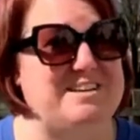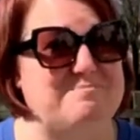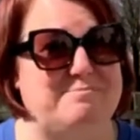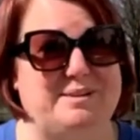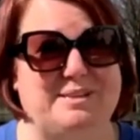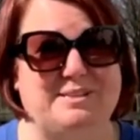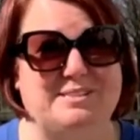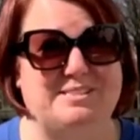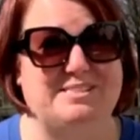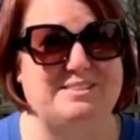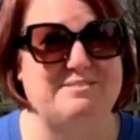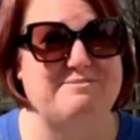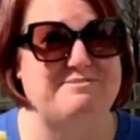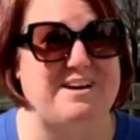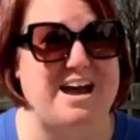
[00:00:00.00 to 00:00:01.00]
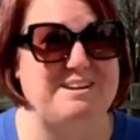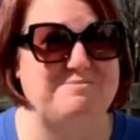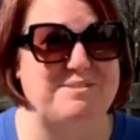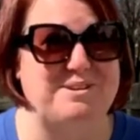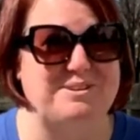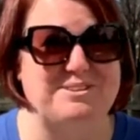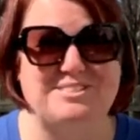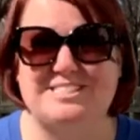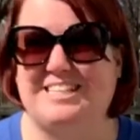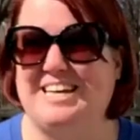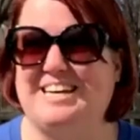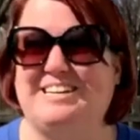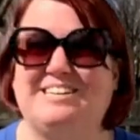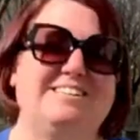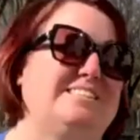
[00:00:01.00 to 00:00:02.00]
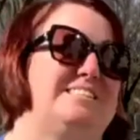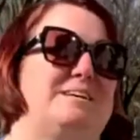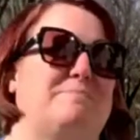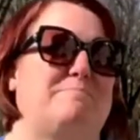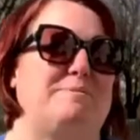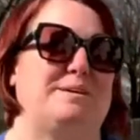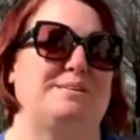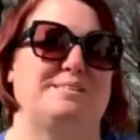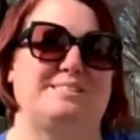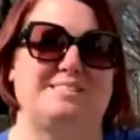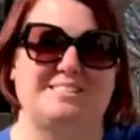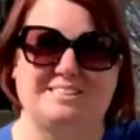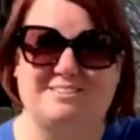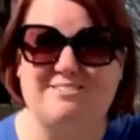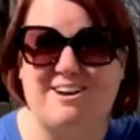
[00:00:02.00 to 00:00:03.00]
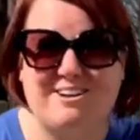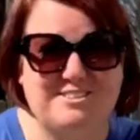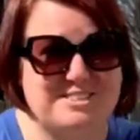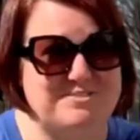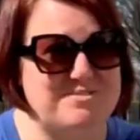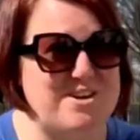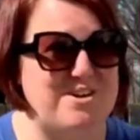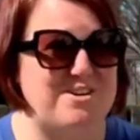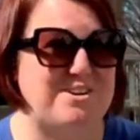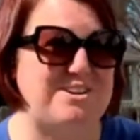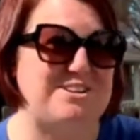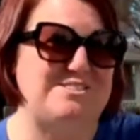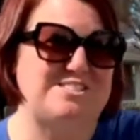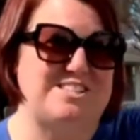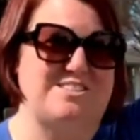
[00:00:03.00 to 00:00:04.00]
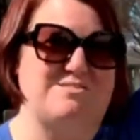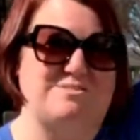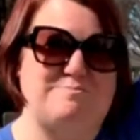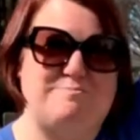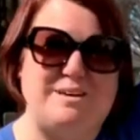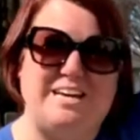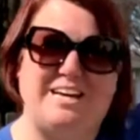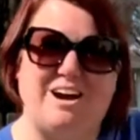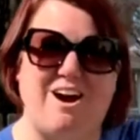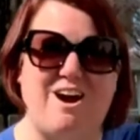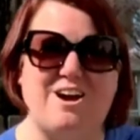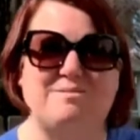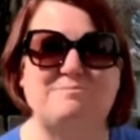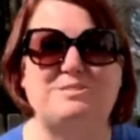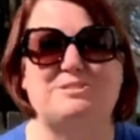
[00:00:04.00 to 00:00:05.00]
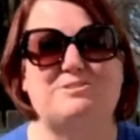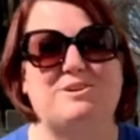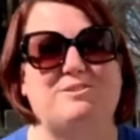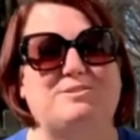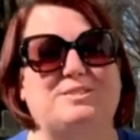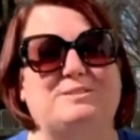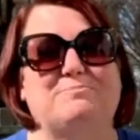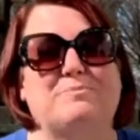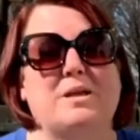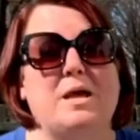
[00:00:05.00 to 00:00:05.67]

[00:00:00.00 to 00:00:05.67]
It builds fine motor skills, it builds gross motor using those big arm strokes,